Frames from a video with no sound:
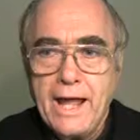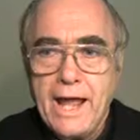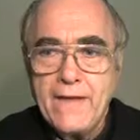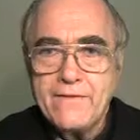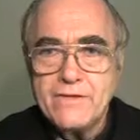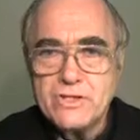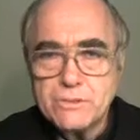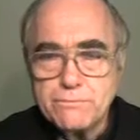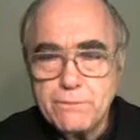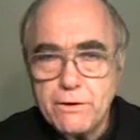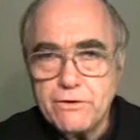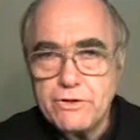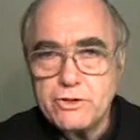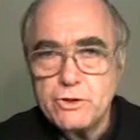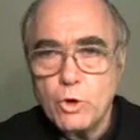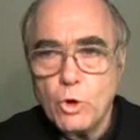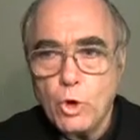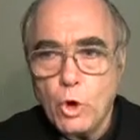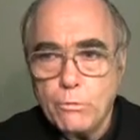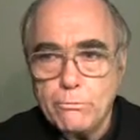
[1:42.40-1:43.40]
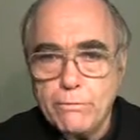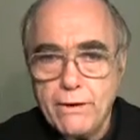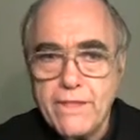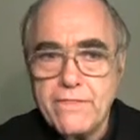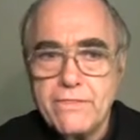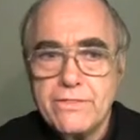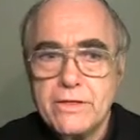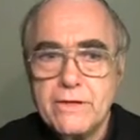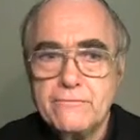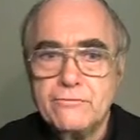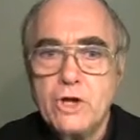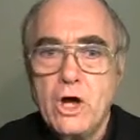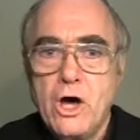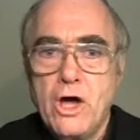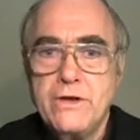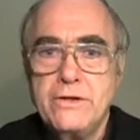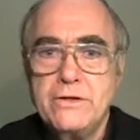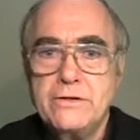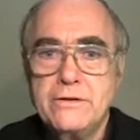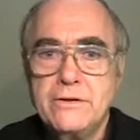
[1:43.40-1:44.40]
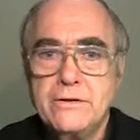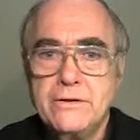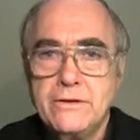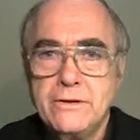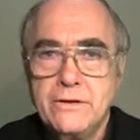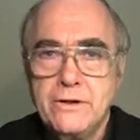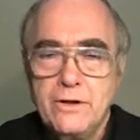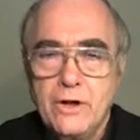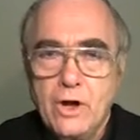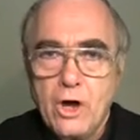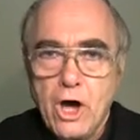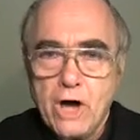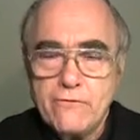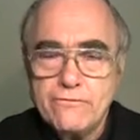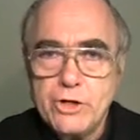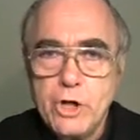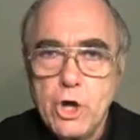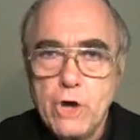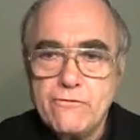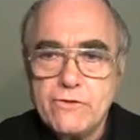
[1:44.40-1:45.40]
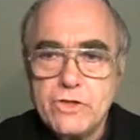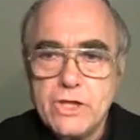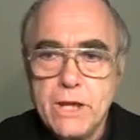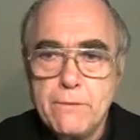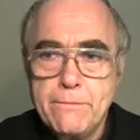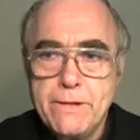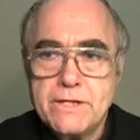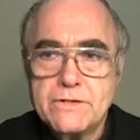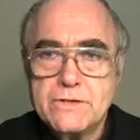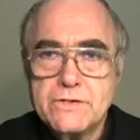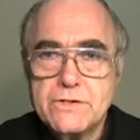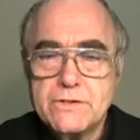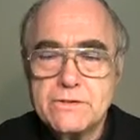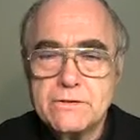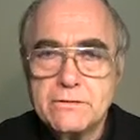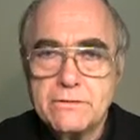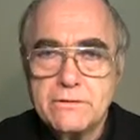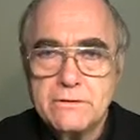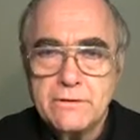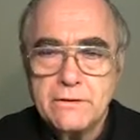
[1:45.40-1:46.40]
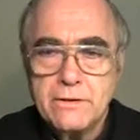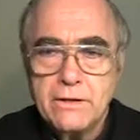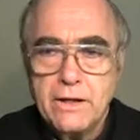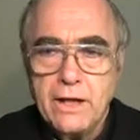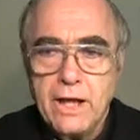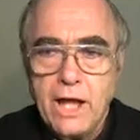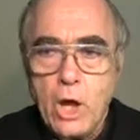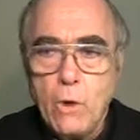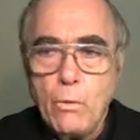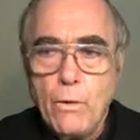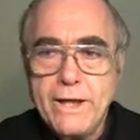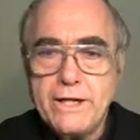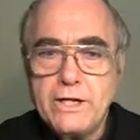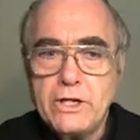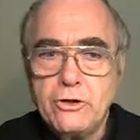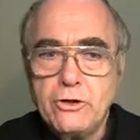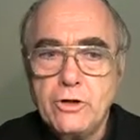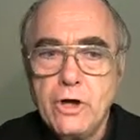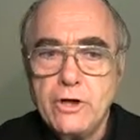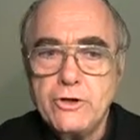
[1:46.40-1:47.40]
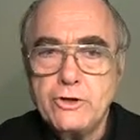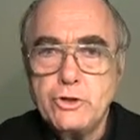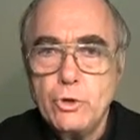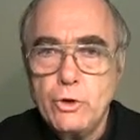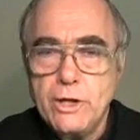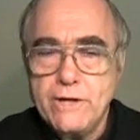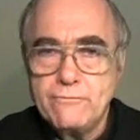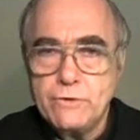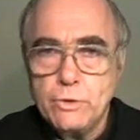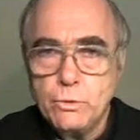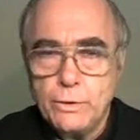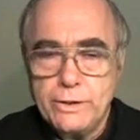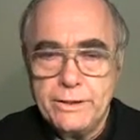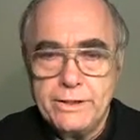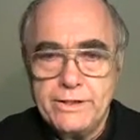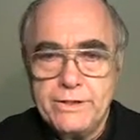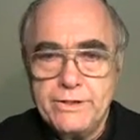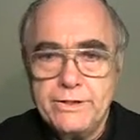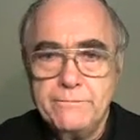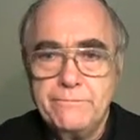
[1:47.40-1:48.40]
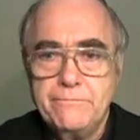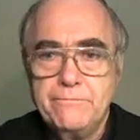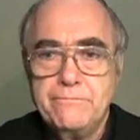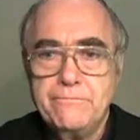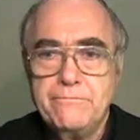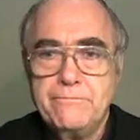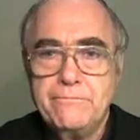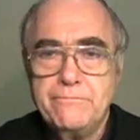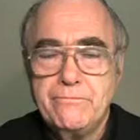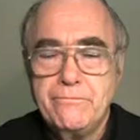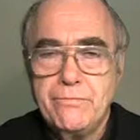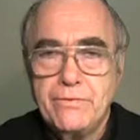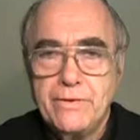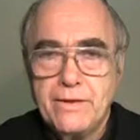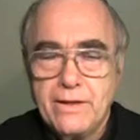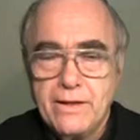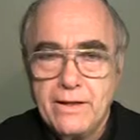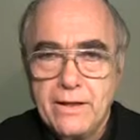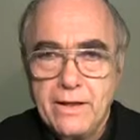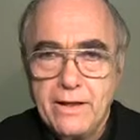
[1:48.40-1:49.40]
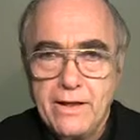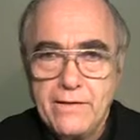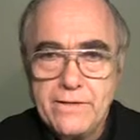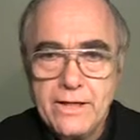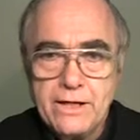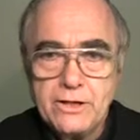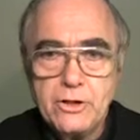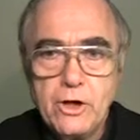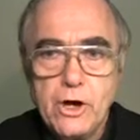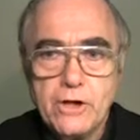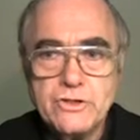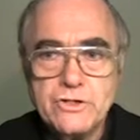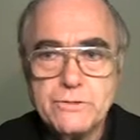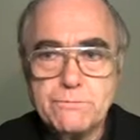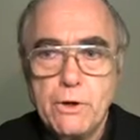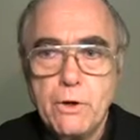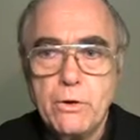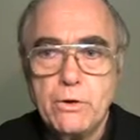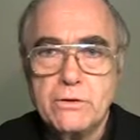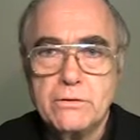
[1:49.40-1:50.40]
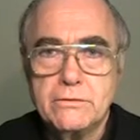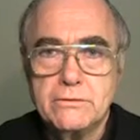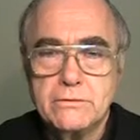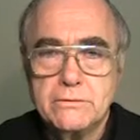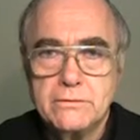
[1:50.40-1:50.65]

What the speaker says: and the spirit or breath of God hovered over the abyss, awaiting God to give the word. Then God spoke,